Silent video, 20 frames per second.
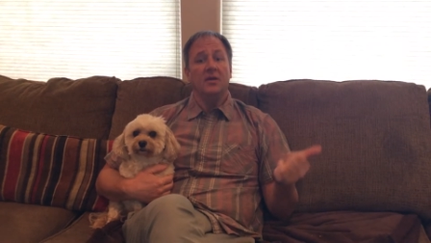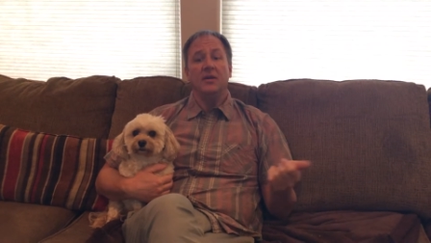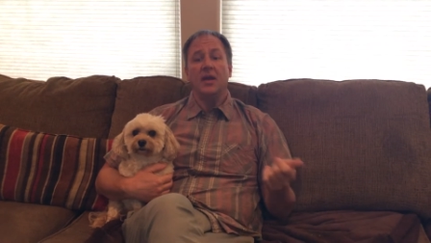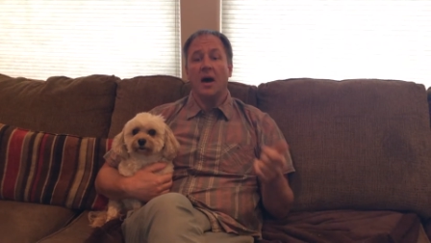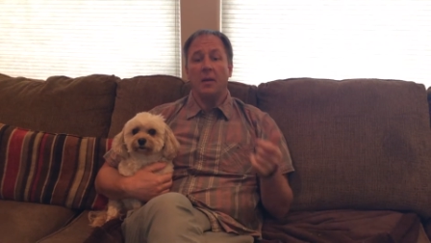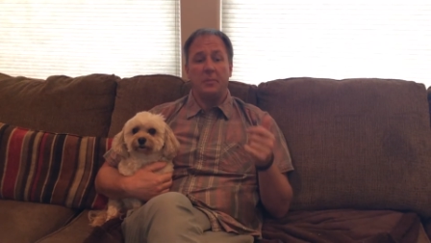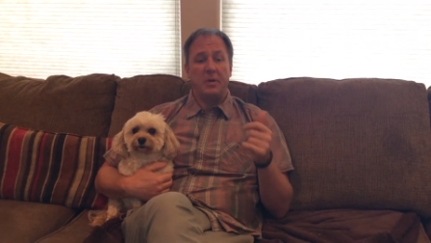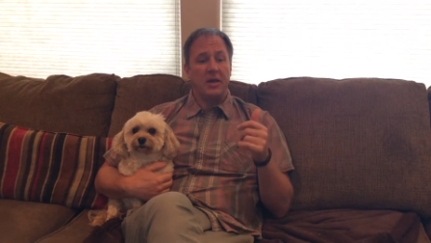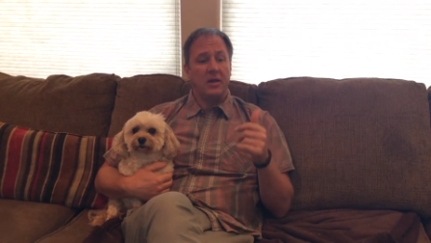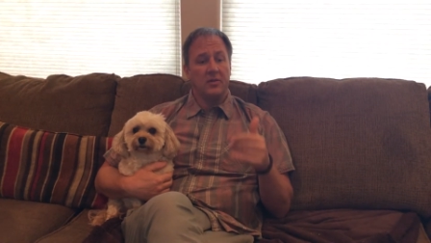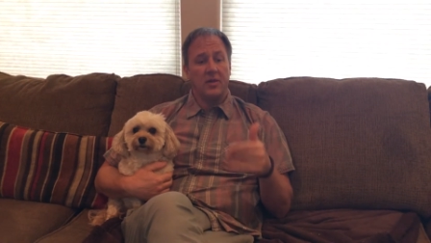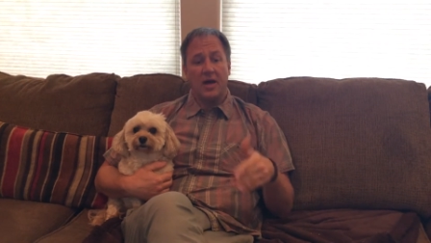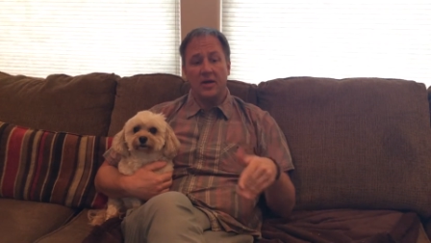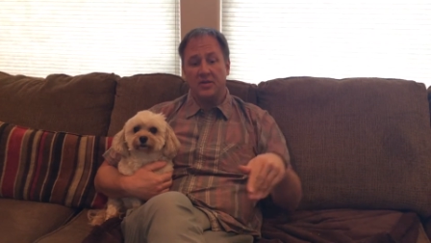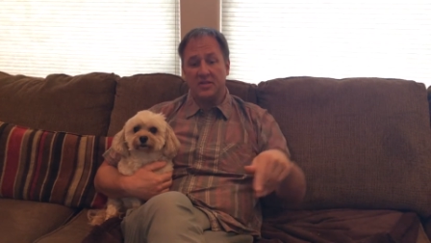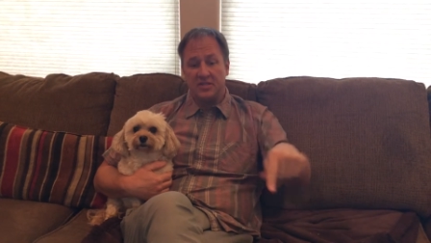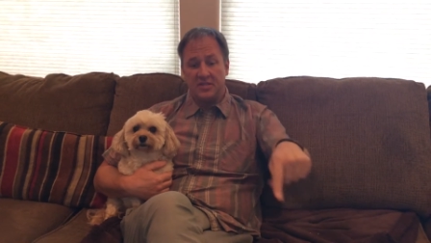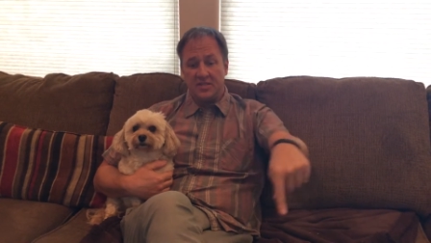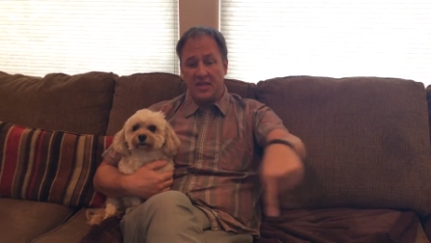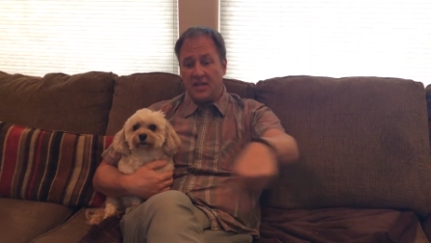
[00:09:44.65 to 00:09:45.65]
not being
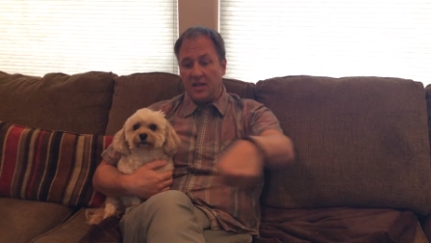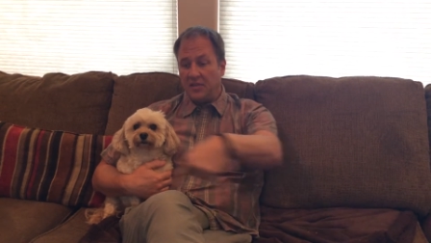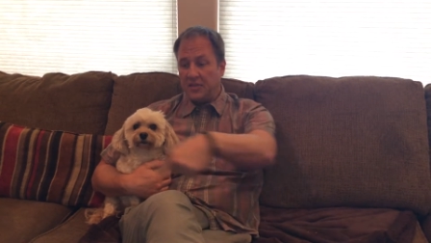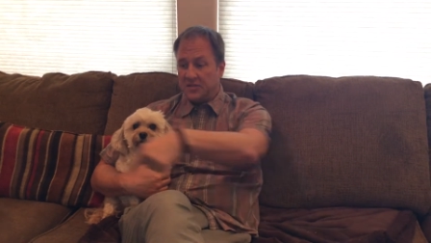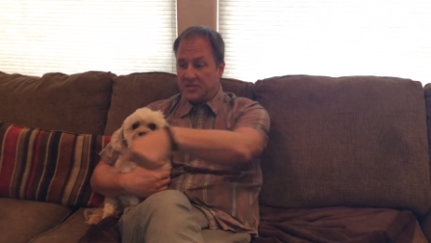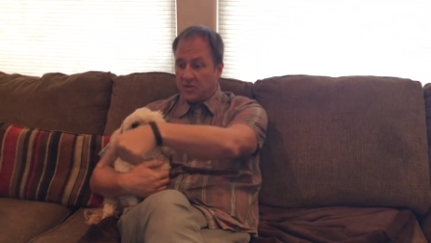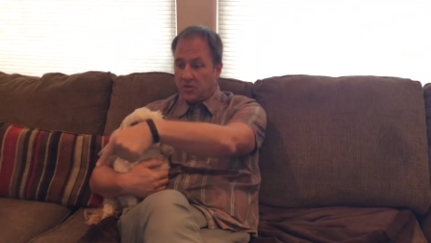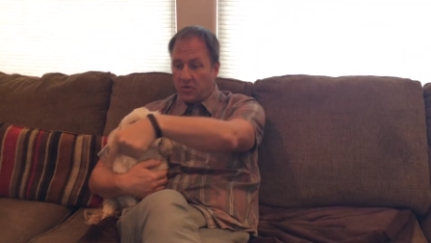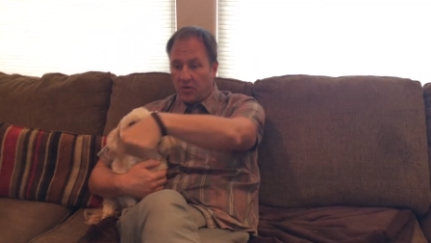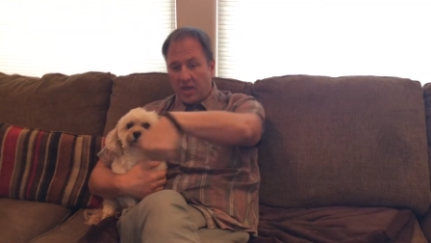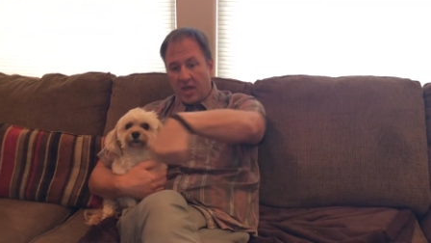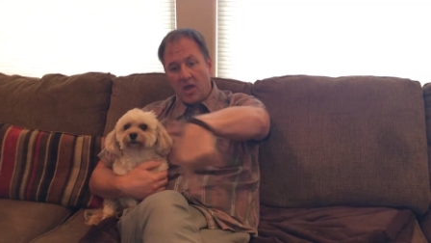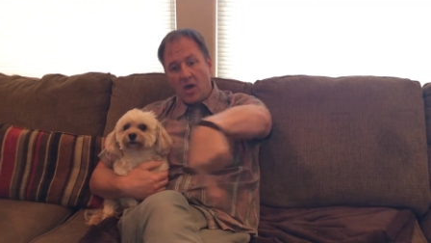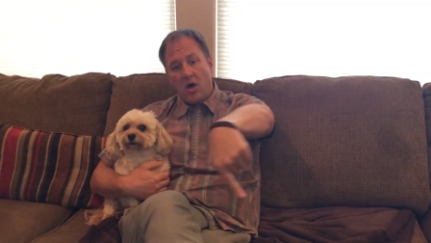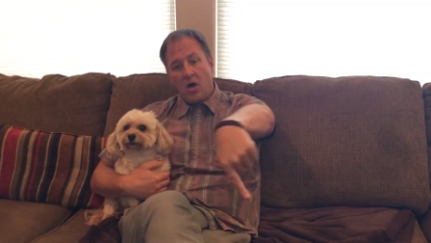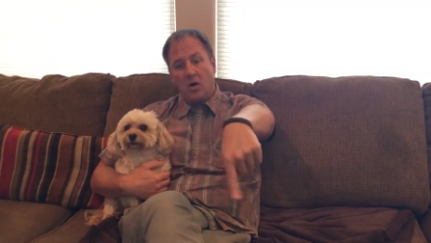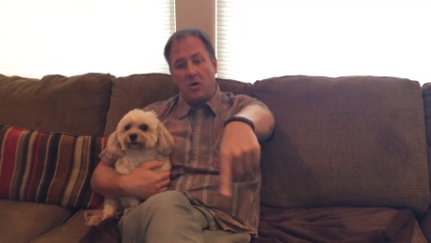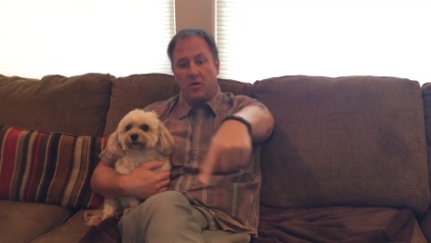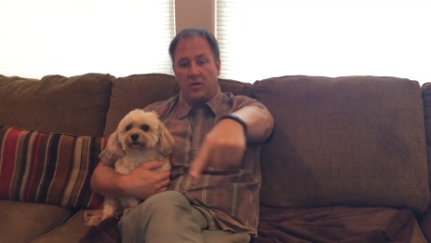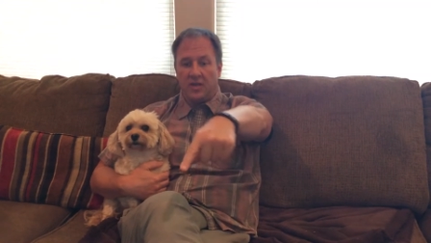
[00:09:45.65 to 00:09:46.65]
allowed to sit in this little
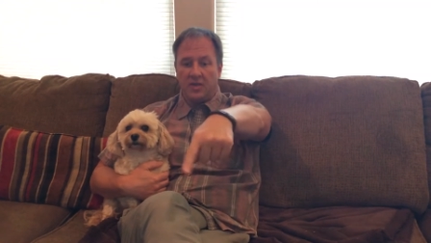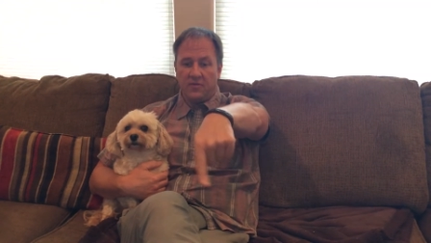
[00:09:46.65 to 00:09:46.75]
L